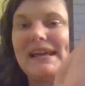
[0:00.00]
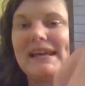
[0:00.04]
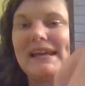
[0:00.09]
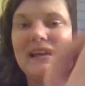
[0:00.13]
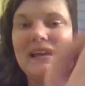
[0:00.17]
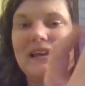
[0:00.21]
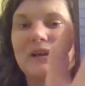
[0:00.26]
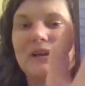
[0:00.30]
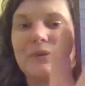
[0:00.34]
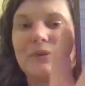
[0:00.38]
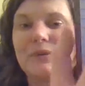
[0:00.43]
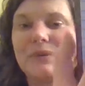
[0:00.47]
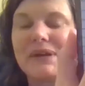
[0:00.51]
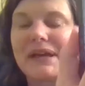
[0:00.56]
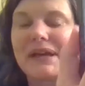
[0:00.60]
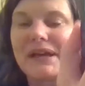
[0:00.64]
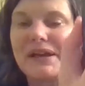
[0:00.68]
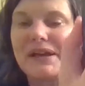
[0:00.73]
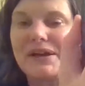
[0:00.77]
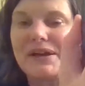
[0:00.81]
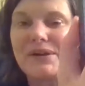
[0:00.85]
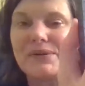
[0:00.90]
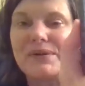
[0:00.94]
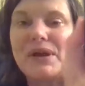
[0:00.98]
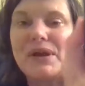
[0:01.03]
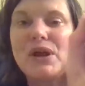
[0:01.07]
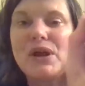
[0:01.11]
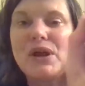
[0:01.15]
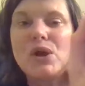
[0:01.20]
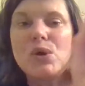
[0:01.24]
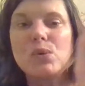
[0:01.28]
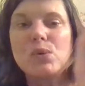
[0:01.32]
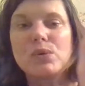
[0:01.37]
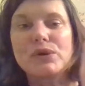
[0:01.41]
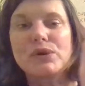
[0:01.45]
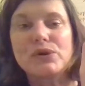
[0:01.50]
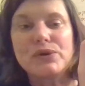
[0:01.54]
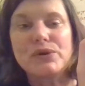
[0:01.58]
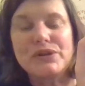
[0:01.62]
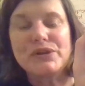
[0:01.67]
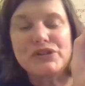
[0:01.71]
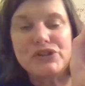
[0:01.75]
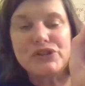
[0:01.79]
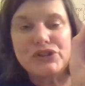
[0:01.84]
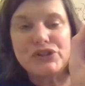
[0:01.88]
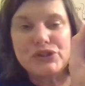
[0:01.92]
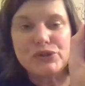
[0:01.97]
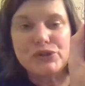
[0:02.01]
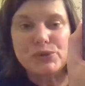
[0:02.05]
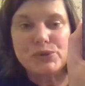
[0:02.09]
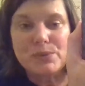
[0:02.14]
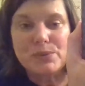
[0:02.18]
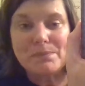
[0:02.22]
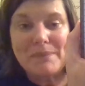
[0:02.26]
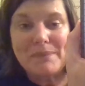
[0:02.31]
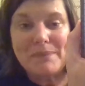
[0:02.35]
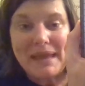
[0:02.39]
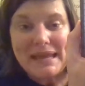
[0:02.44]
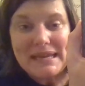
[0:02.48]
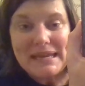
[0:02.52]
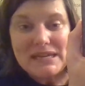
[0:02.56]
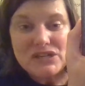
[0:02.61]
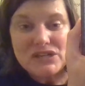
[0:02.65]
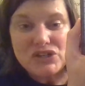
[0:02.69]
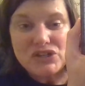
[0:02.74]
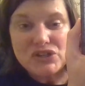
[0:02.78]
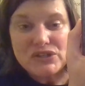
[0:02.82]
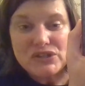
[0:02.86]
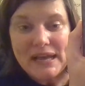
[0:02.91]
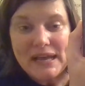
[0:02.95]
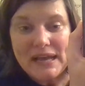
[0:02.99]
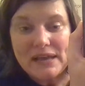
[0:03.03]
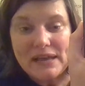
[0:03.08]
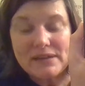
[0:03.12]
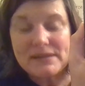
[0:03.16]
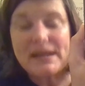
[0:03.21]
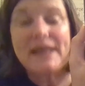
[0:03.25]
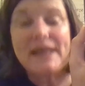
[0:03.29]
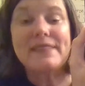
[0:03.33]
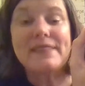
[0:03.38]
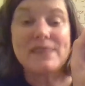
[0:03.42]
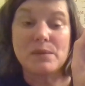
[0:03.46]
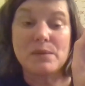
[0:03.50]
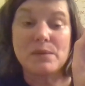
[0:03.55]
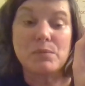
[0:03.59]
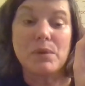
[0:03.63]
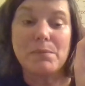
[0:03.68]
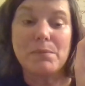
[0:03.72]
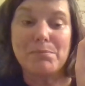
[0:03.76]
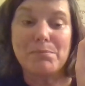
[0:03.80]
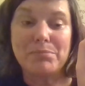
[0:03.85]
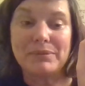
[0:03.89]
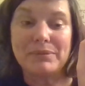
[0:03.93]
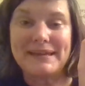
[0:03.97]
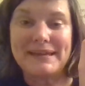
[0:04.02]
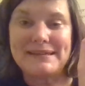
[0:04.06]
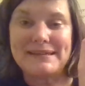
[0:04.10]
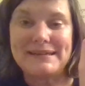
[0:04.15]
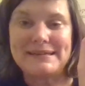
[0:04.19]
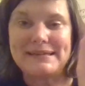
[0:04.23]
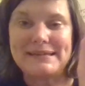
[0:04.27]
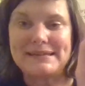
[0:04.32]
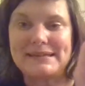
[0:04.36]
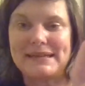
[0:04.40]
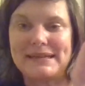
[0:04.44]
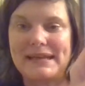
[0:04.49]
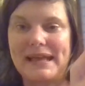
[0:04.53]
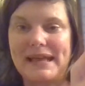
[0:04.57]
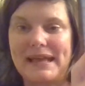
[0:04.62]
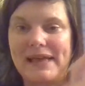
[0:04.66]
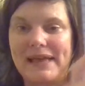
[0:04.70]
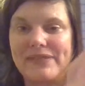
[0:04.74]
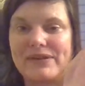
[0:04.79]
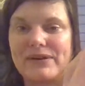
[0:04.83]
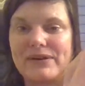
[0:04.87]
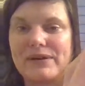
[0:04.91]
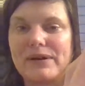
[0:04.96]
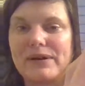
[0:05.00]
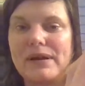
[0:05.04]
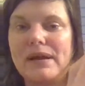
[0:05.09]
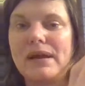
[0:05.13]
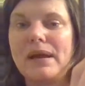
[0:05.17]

Here we go. We're going to make each sound and then we'll blend it together.